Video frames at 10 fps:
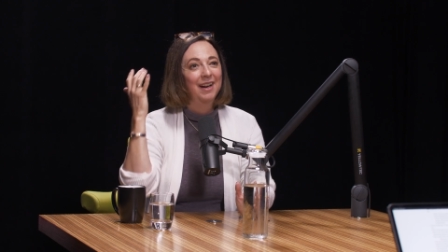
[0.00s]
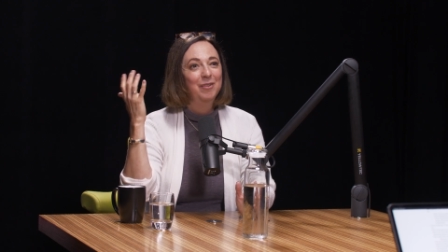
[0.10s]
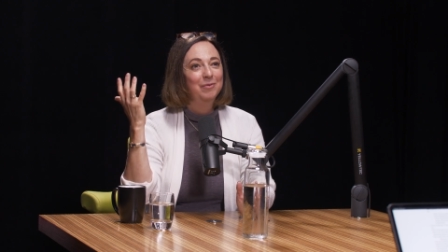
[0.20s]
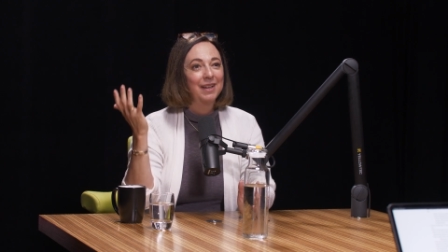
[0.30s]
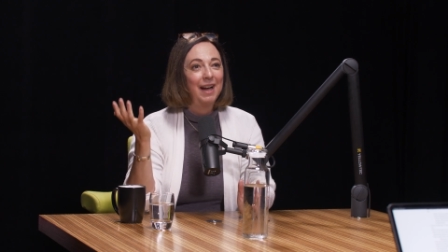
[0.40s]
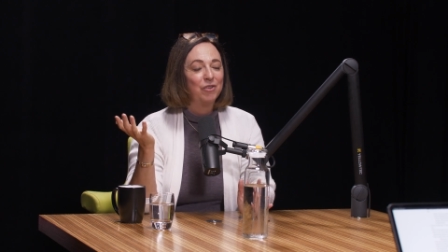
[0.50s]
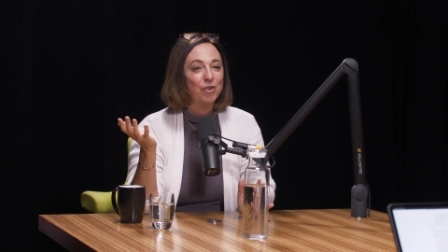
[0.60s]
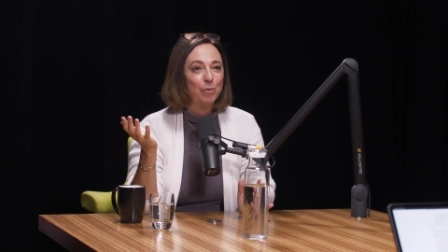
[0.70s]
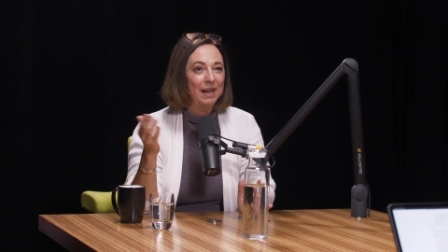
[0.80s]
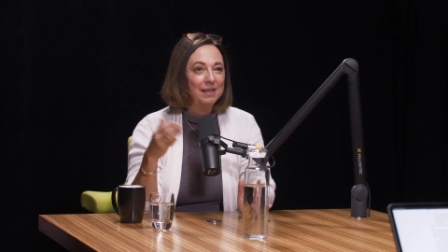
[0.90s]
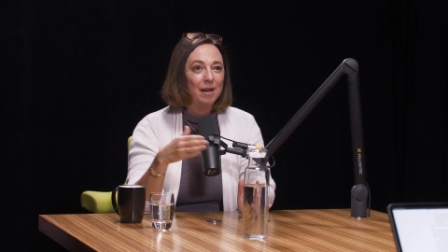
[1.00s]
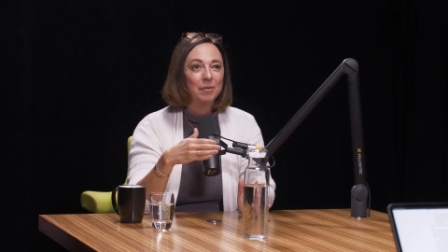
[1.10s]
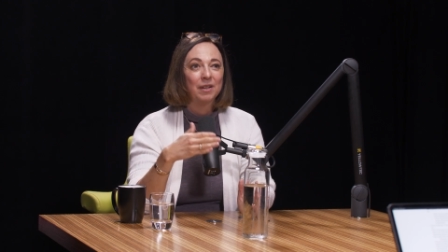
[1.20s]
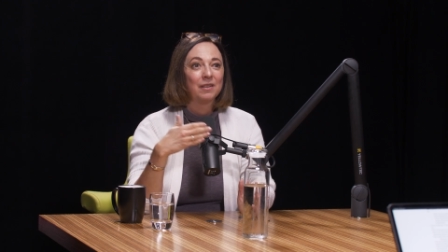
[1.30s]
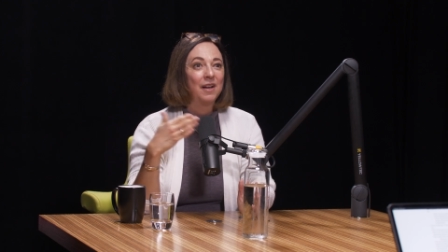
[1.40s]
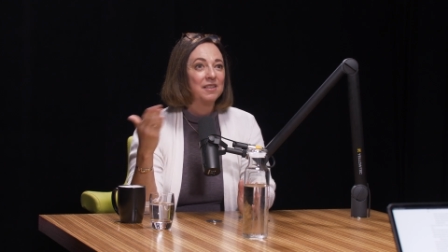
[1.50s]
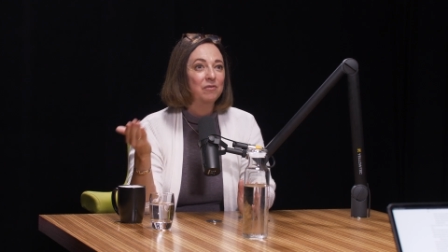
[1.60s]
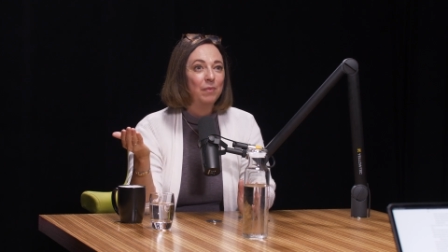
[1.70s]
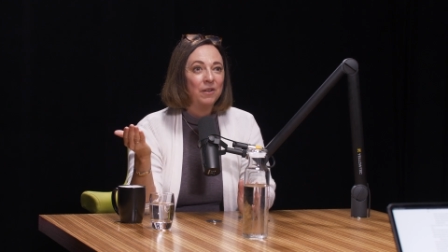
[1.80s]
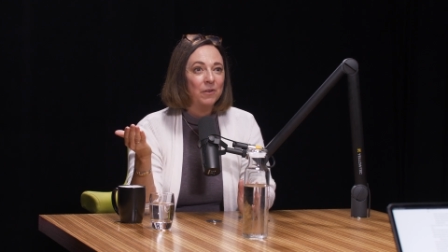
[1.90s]
Um, after the pandemic, lots
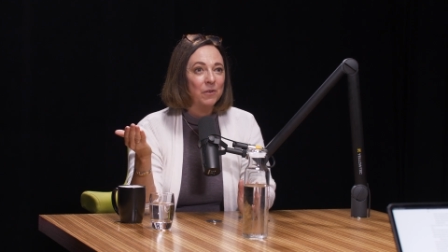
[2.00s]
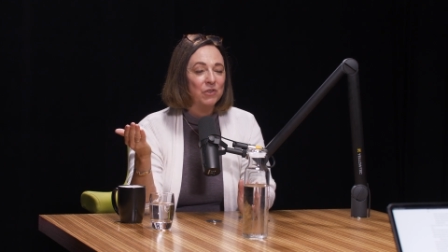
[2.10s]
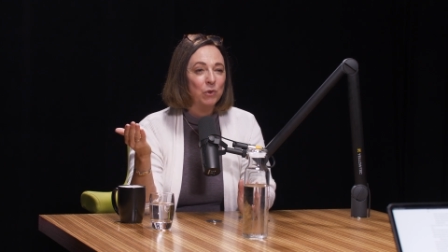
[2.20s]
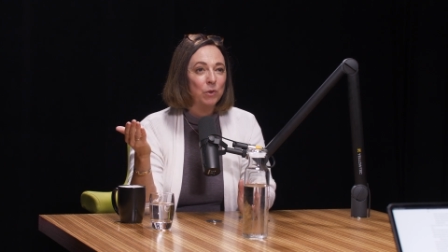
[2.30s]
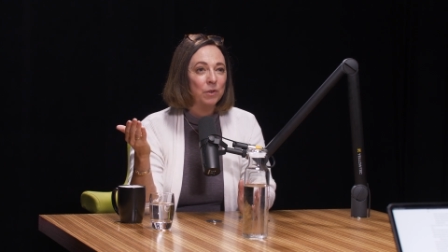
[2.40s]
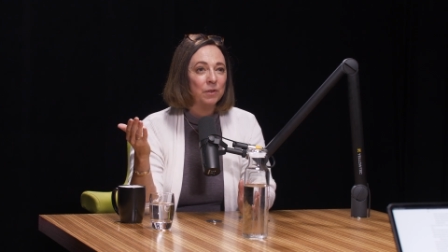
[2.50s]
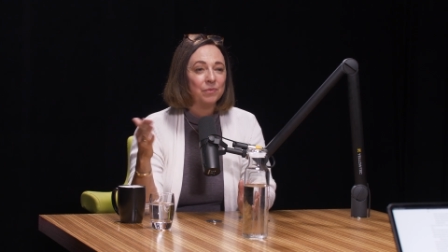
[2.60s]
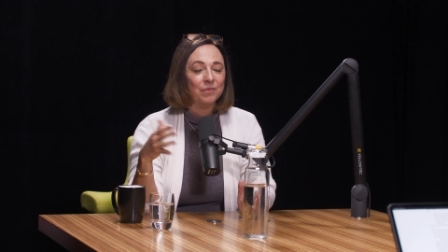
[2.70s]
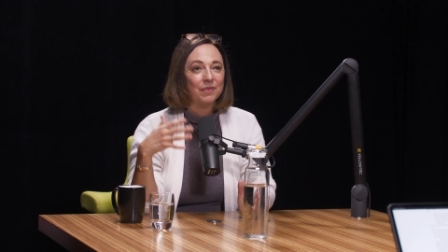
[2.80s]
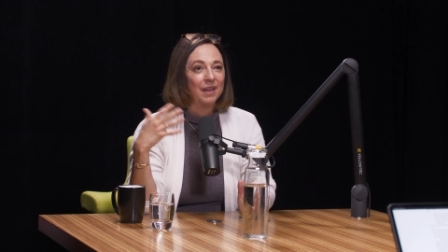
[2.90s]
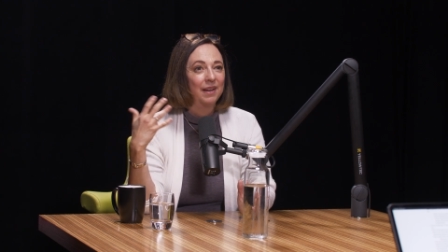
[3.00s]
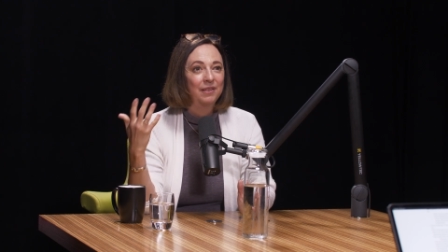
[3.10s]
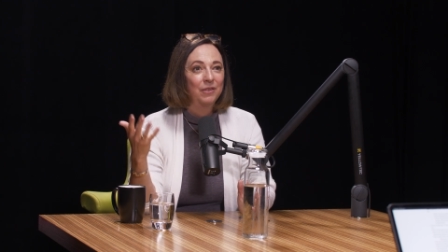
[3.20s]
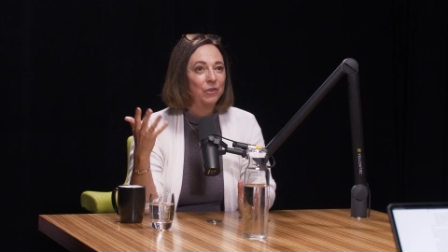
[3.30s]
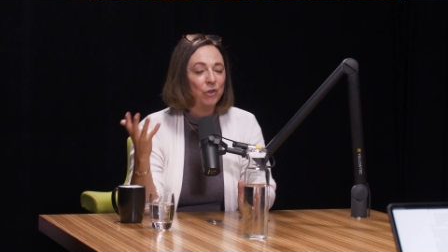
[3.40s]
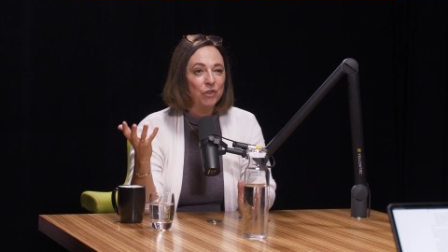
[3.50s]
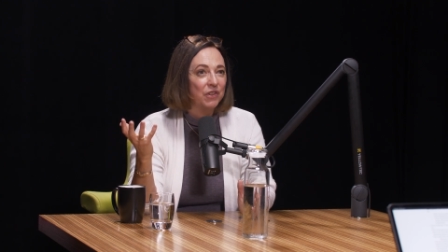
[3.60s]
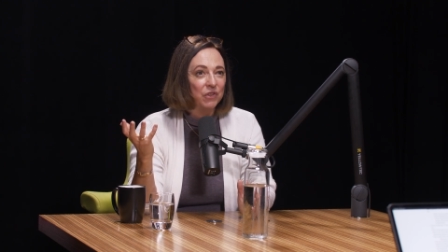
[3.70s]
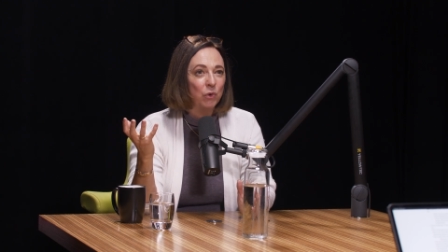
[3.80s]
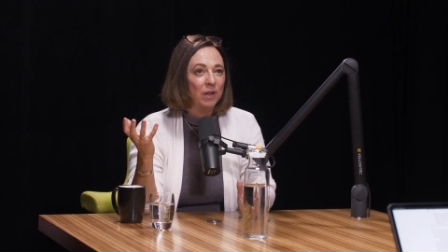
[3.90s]
of medical school and
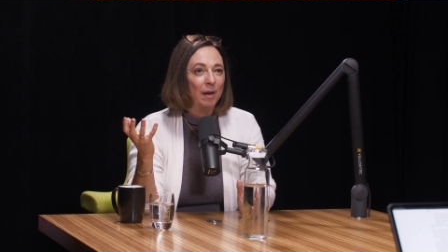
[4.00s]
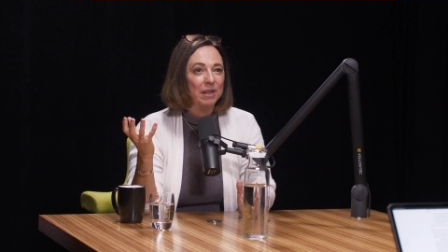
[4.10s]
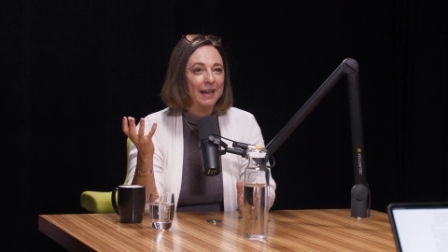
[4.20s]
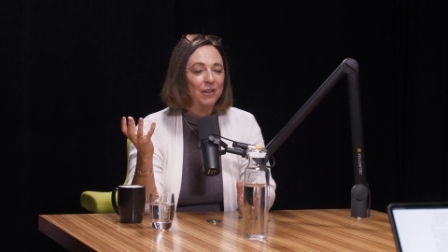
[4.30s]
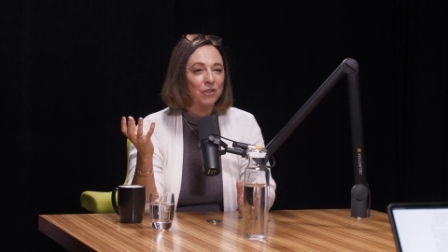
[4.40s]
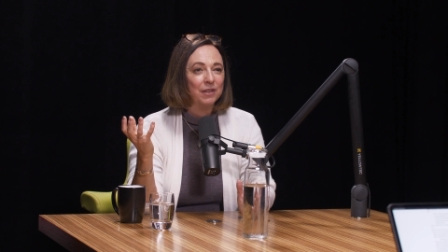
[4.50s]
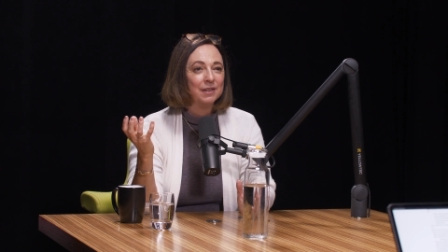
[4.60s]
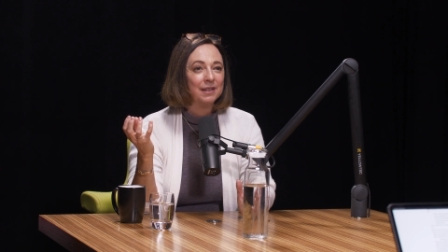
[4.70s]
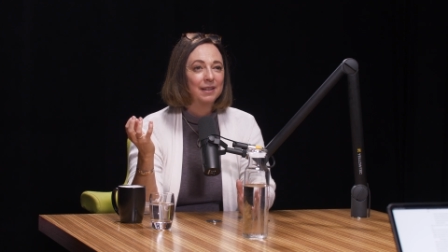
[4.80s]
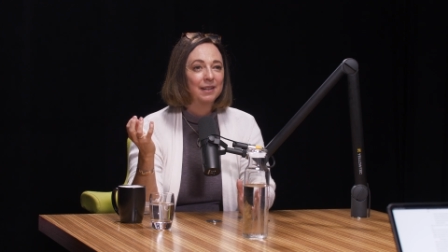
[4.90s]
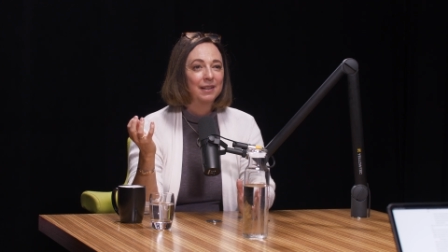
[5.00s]
nursing school applications.